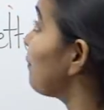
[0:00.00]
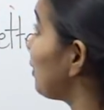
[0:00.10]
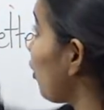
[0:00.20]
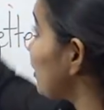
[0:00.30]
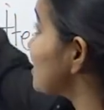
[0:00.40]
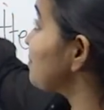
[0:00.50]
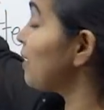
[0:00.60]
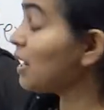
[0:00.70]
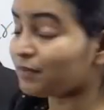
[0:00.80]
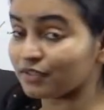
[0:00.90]
But what is the
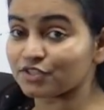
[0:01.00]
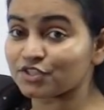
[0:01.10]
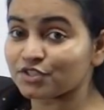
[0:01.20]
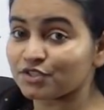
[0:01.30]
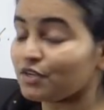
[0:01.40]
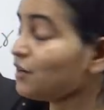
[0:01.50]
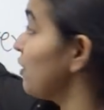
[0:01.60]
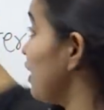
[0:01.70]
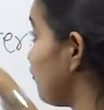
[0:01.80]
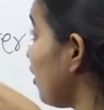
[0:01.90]
purpose?
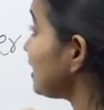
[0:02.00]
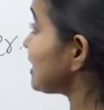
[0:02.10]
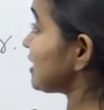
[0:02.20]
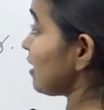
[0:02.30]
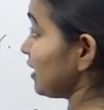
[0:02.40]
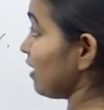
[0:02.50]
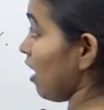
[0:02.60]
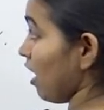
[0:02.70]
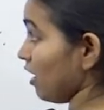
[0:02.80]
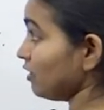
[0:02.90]
If I study
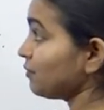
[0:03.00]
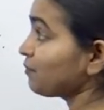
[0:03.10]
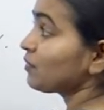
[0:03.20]
hard,